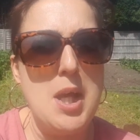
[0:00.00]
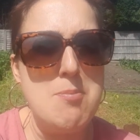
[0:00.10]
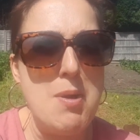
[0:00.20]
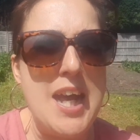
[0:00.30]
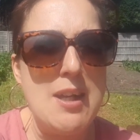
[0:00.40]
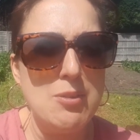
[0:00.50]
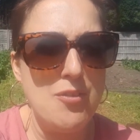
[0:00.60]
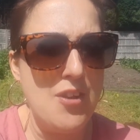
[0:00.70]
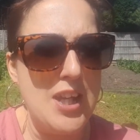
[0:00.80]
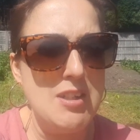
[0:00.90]
about
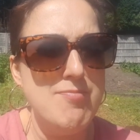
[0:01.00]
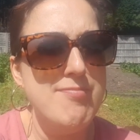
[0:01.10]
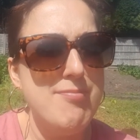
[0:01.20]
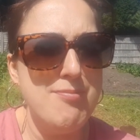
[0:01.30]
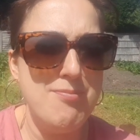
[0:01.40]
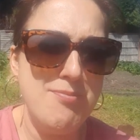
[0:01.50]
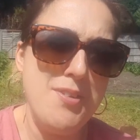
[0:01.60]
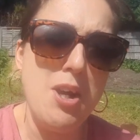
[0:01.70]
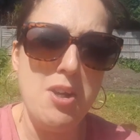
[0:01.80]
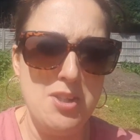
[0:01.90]
um,
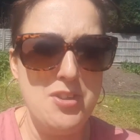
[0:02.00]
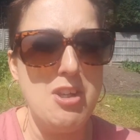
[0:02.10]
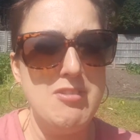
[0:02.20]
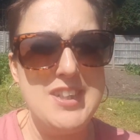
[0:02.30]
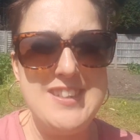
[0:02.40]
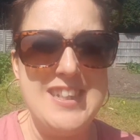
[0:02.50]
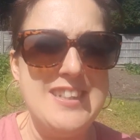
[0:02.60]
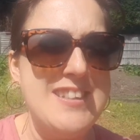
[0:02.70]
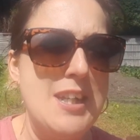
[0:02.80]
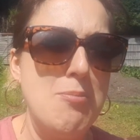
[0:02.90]
not at Norwich
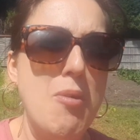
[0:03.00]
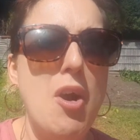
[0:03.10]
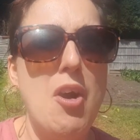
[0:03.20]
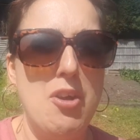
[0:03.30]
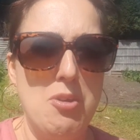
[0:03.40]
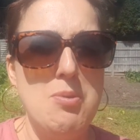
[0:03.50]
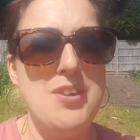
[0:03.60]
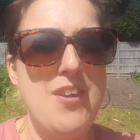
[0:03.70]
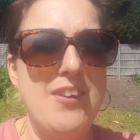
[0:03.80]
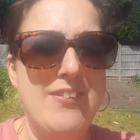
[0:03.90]
City and what
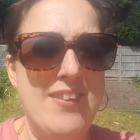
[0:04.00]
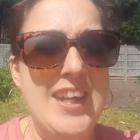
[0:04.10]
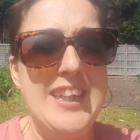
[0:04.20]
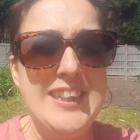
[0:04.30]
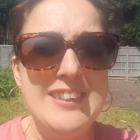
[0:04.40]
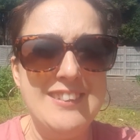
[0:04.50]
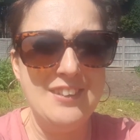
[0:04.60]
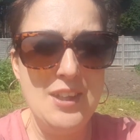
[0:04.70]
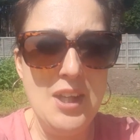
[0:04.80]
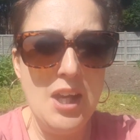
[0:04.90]
what I think.
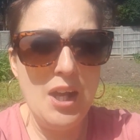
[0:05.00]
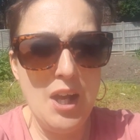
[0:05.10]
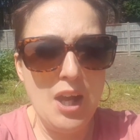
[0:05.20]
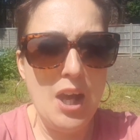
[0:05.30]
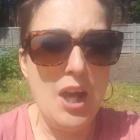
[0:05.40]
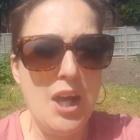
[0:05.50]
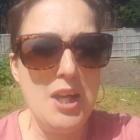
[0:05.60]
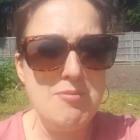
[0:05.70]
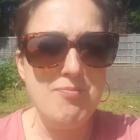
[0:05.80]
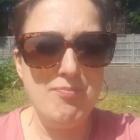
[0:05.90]

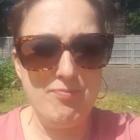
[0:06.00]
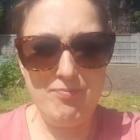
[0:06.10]
Um,